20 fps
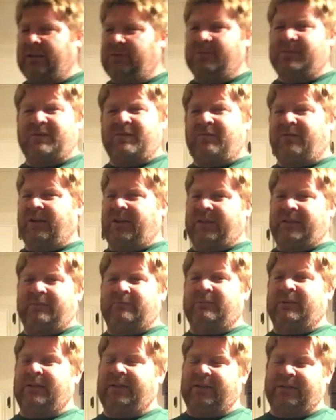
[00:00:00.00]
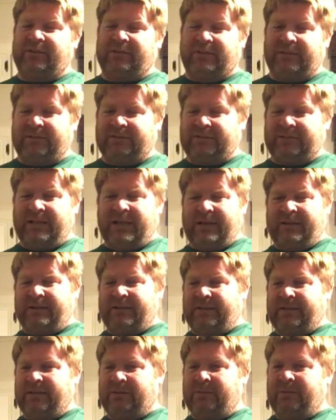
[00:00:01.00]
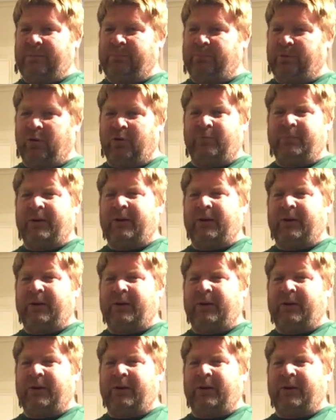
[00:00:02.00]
was great, man. It broke my